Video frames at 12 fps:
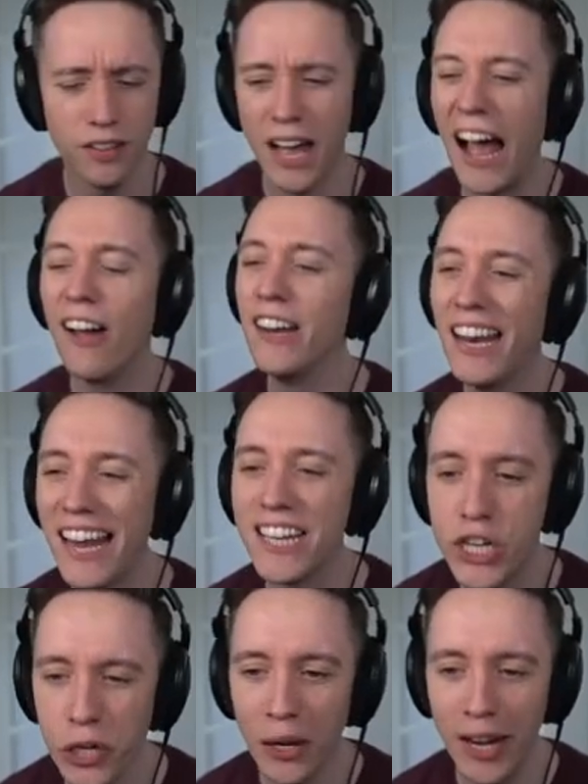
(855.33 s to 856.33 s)
I'll
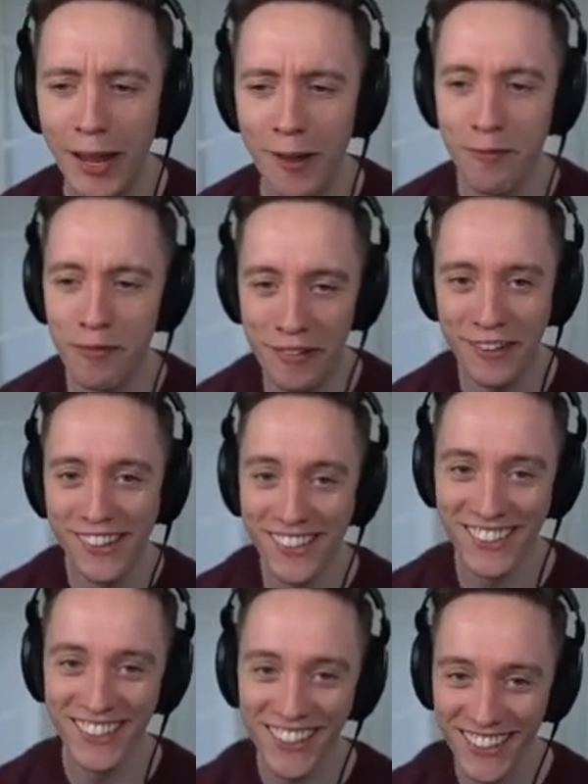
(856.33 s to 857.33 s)
let you live.
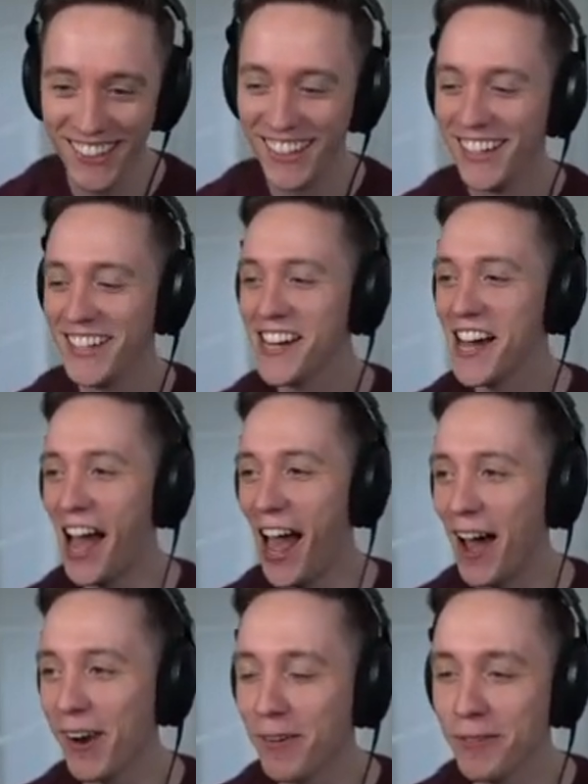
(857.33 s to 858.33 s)

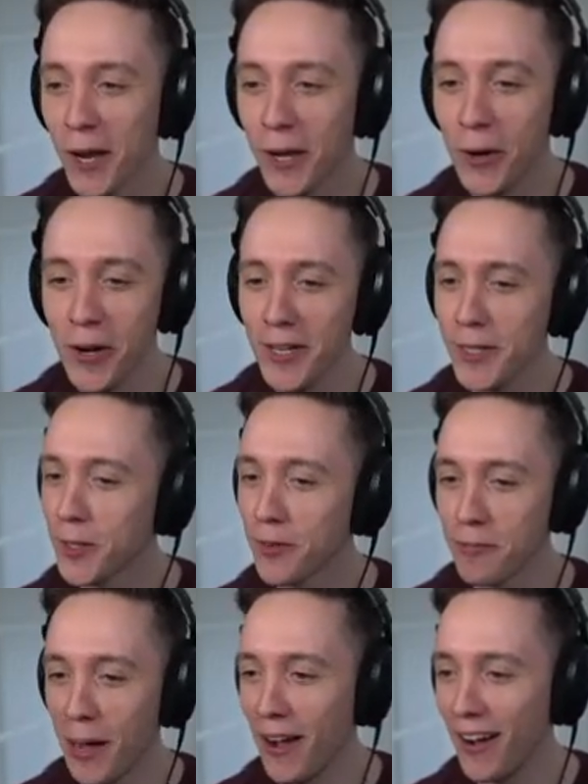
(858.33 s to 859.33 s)
Out of the goodness of
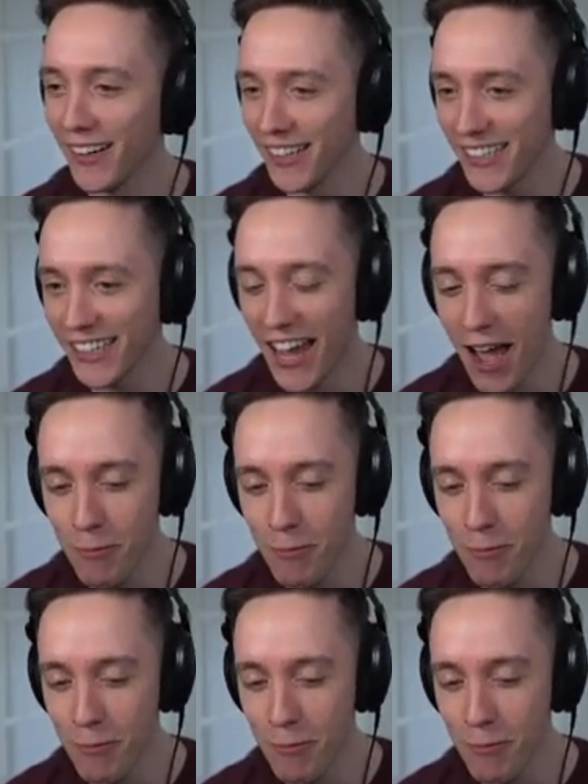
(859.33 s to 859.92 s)
my heart, I